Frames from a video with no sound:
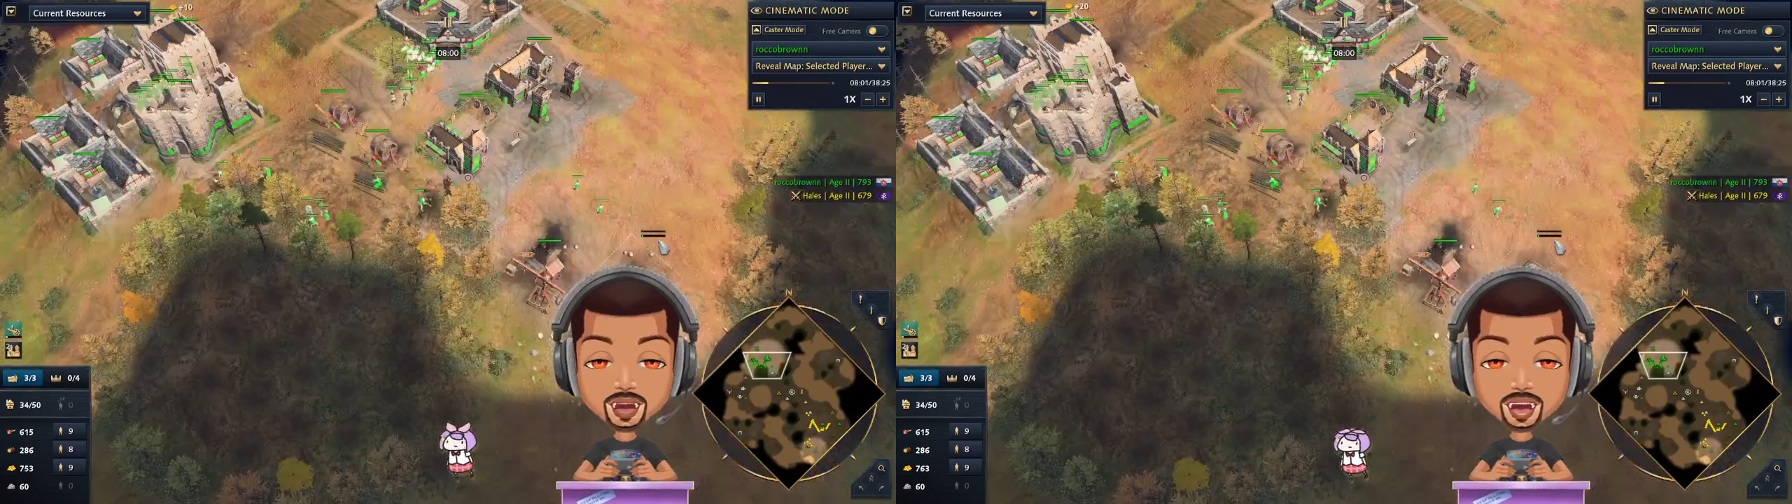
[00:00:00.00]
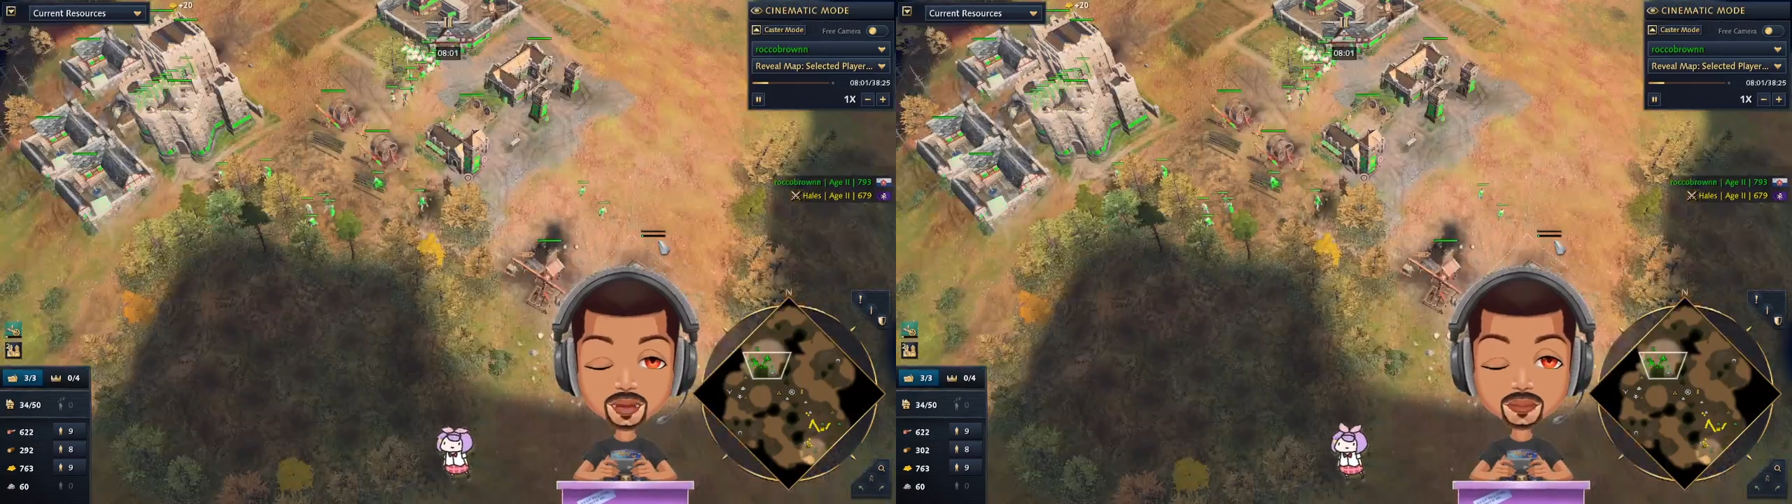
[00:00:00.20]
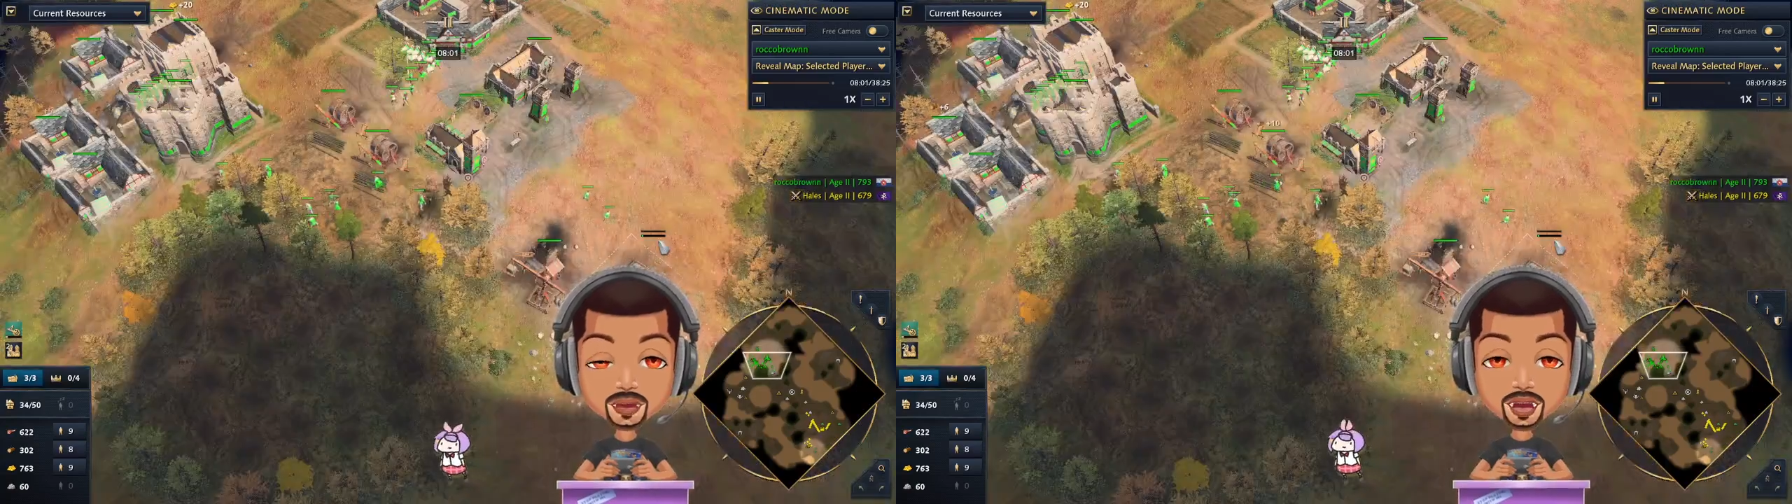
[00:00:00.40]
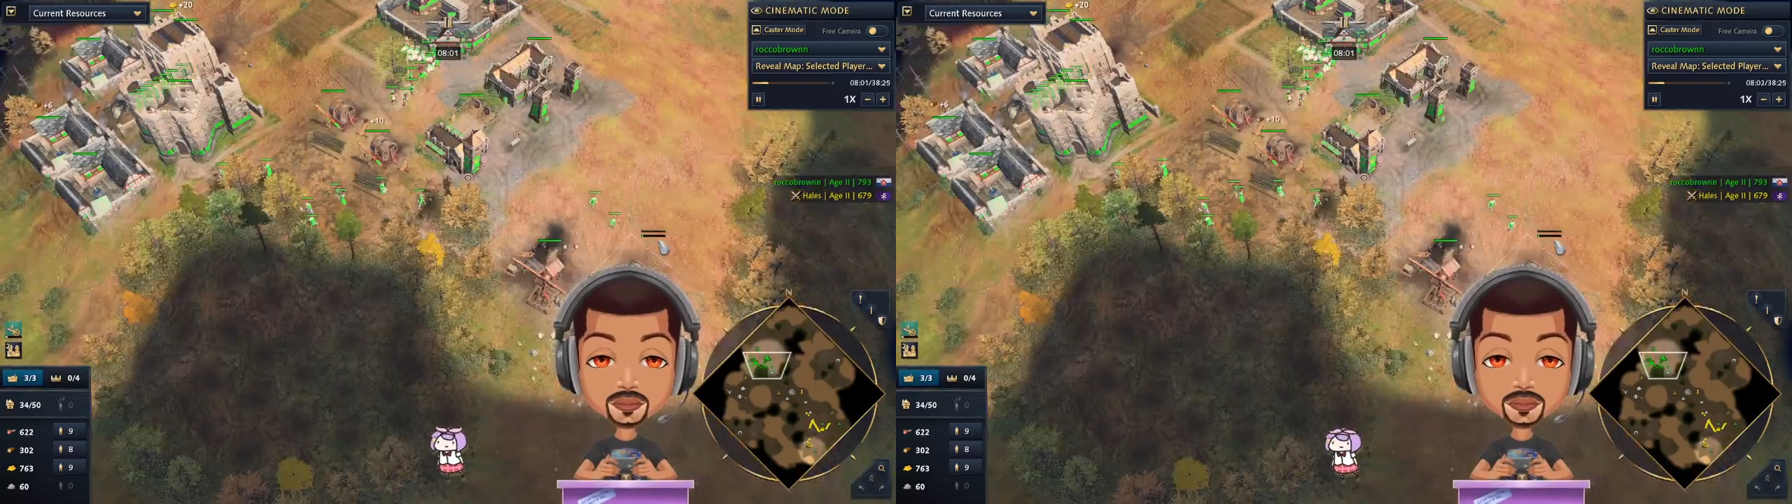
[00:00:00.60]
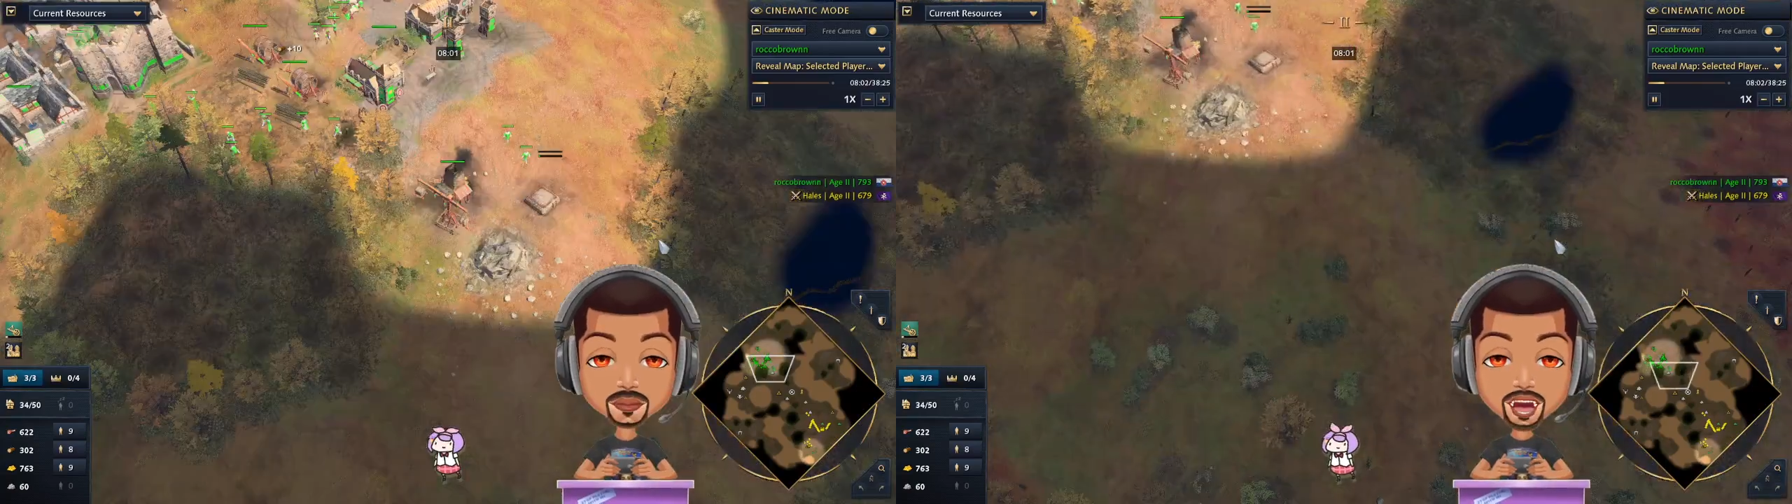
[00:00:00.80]
to do so,
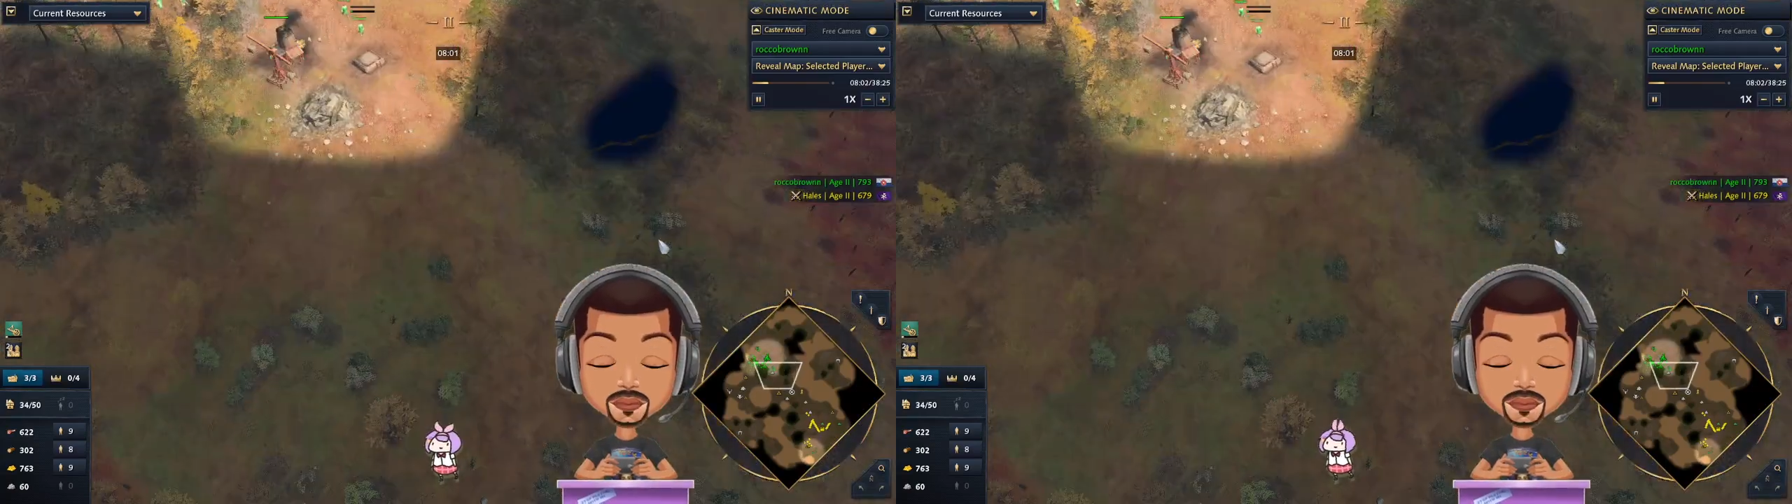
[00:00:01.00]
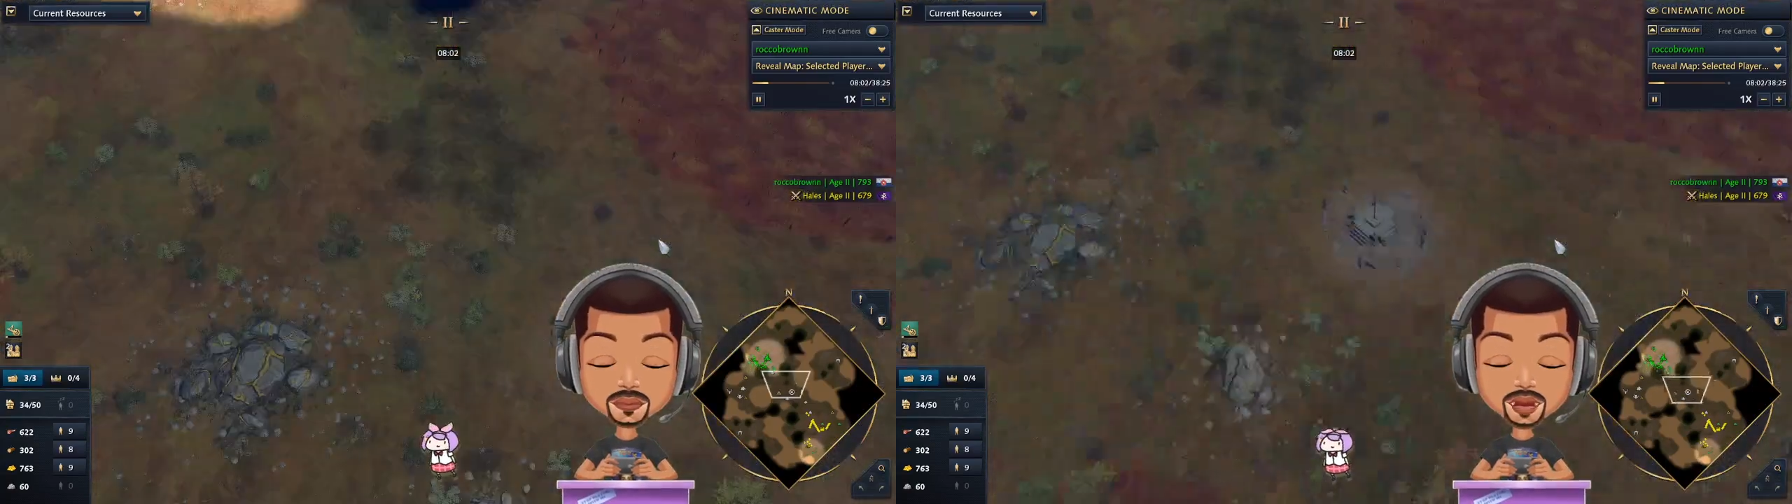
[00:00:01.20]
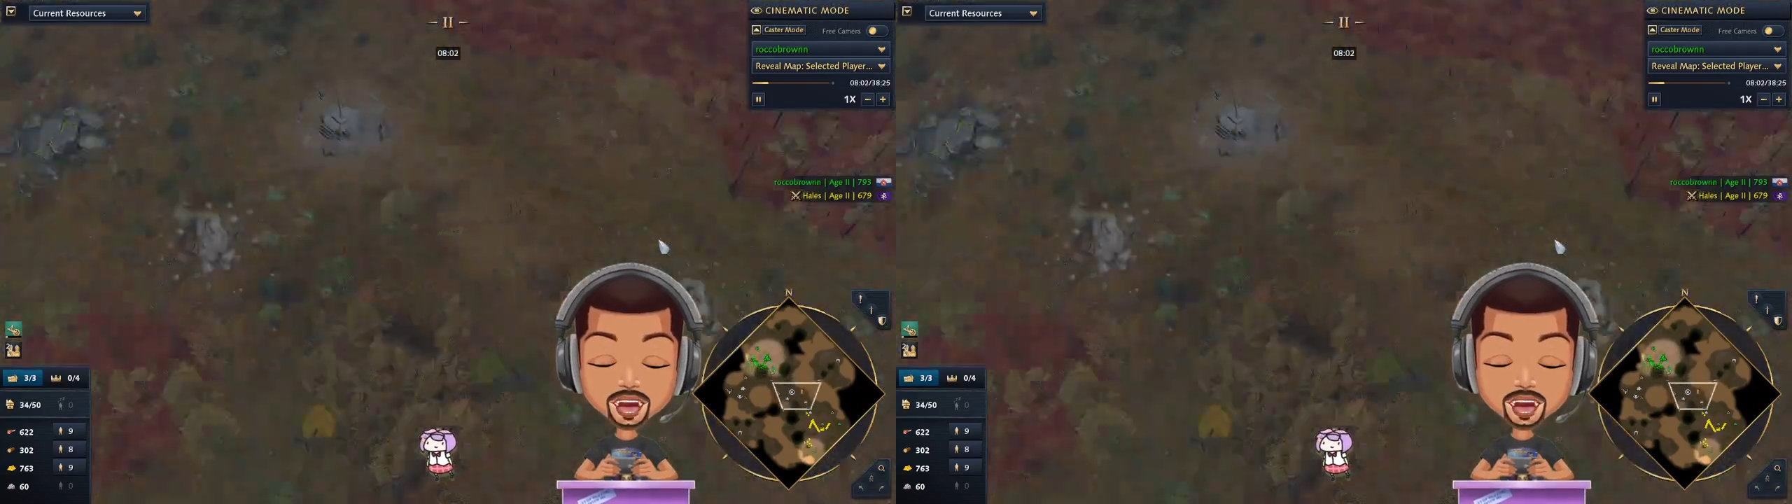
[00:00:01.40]
right?